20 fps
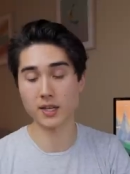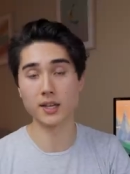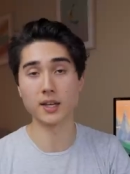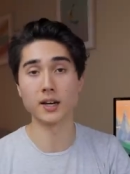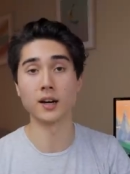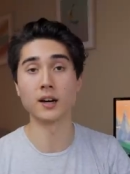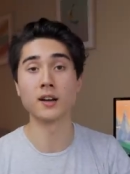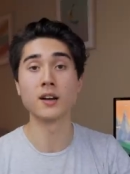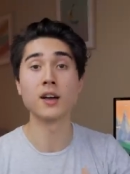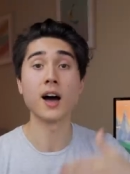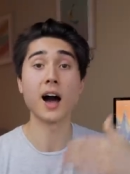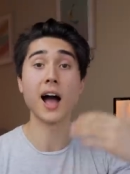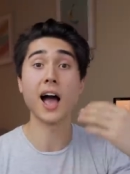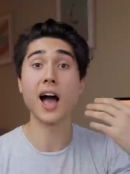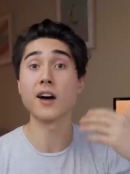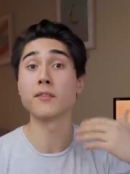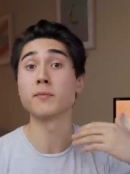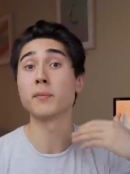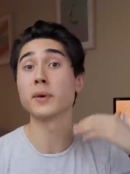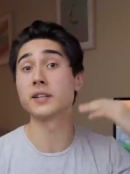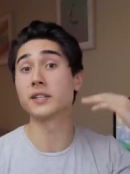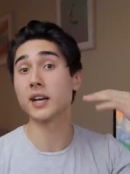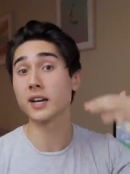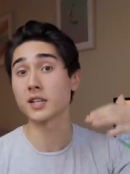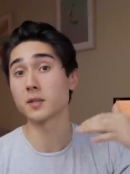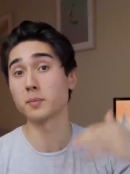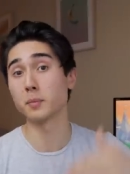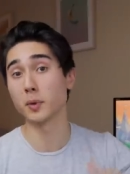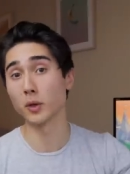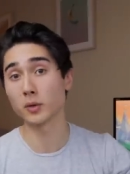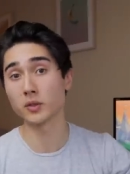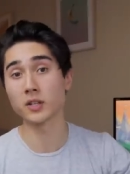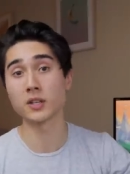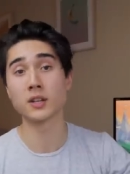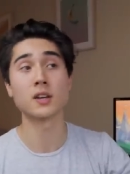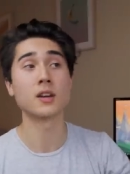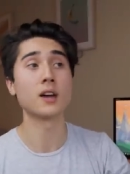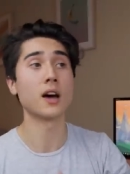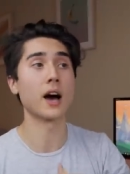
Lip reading: here. I have my decks built.